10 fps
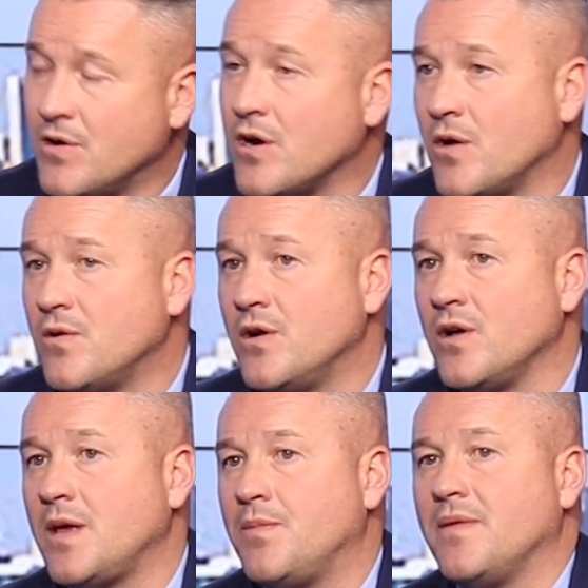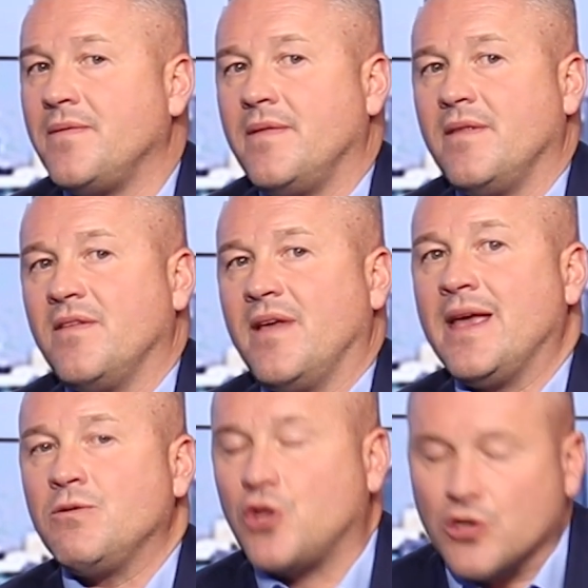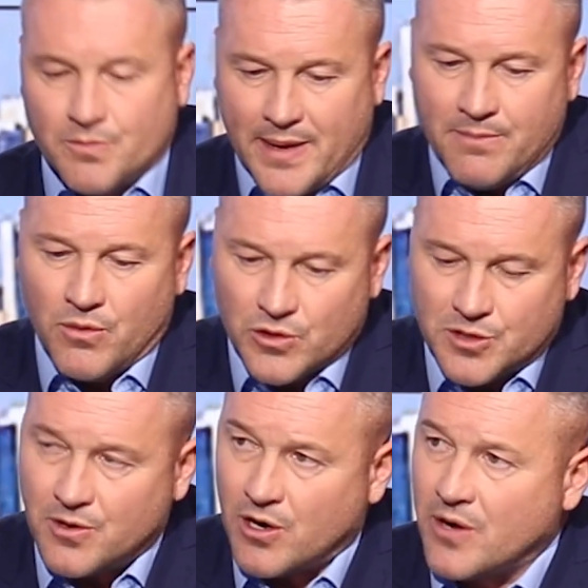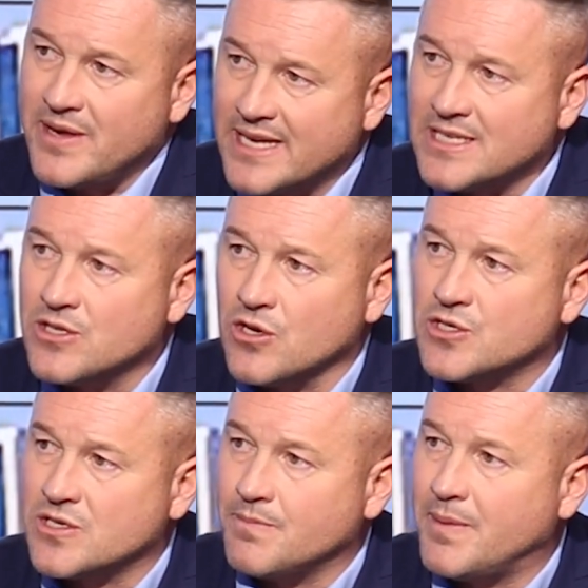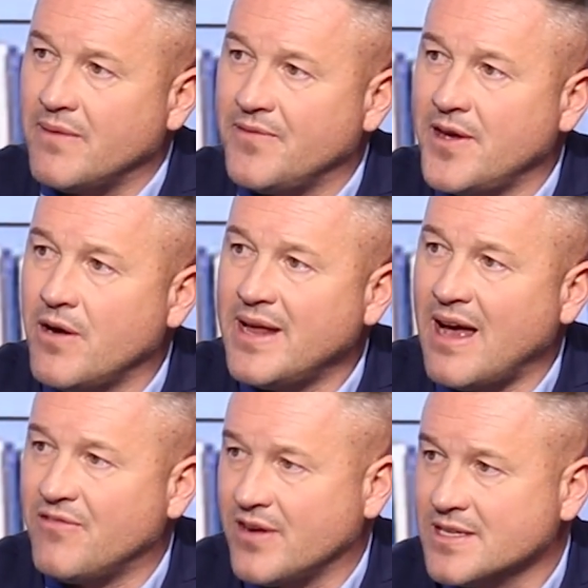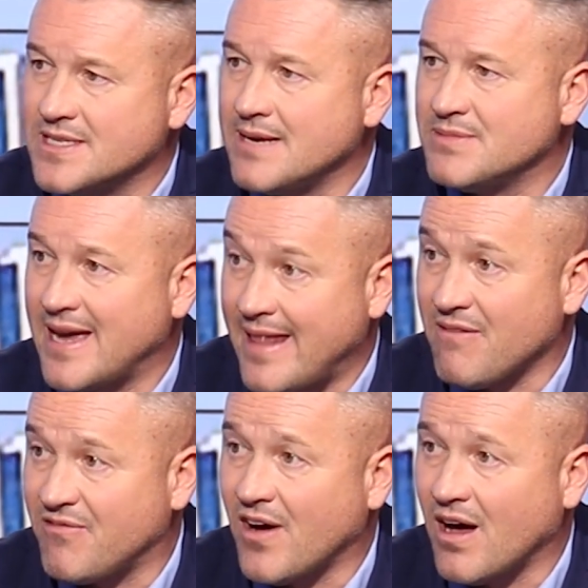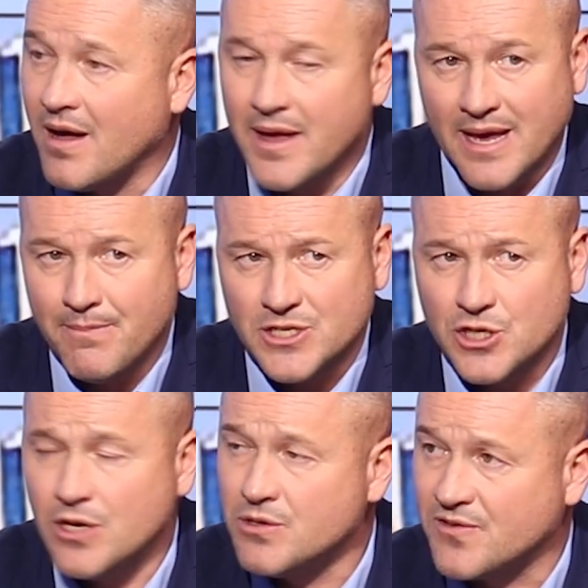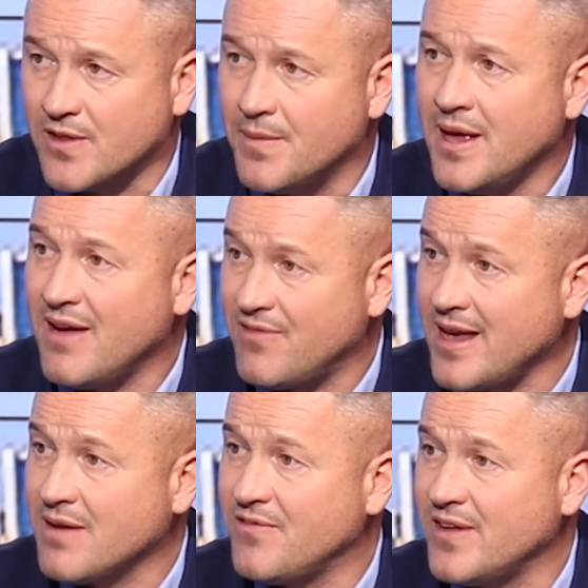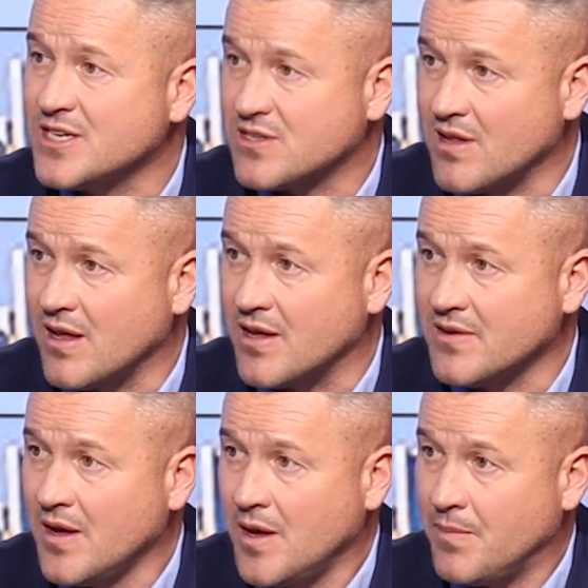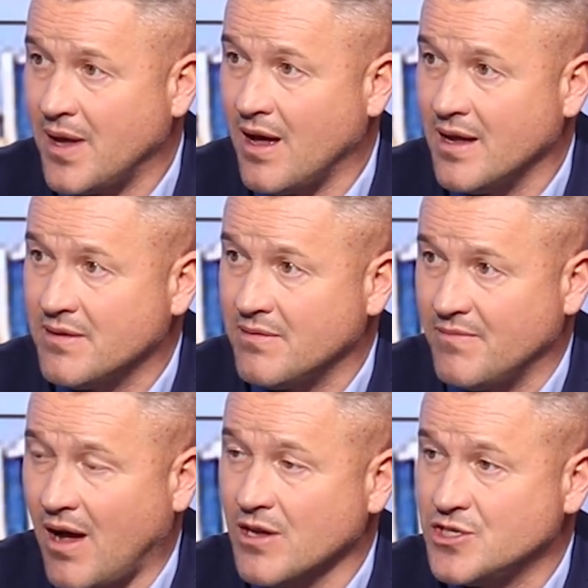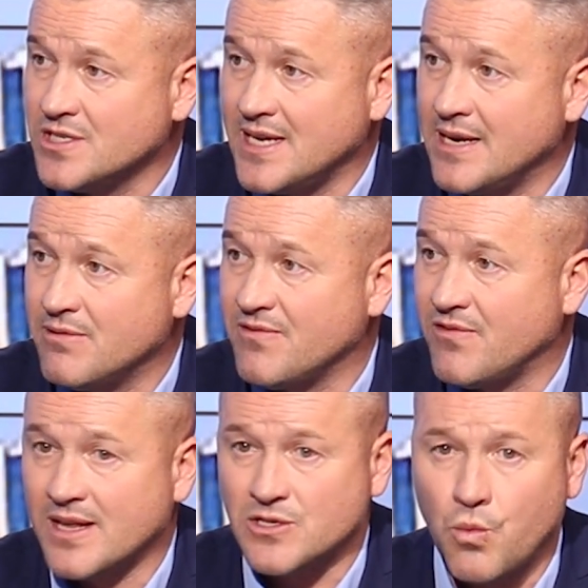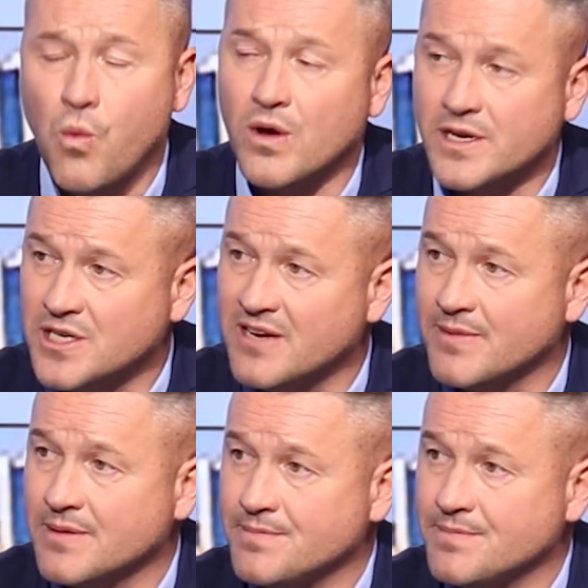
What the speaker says: Morocco are unlucky, but it does mean more to Morocco. Yes, it does. The only African team to get that far, it's huge for them. If they can finish third behind Argentina and France, what an achievement.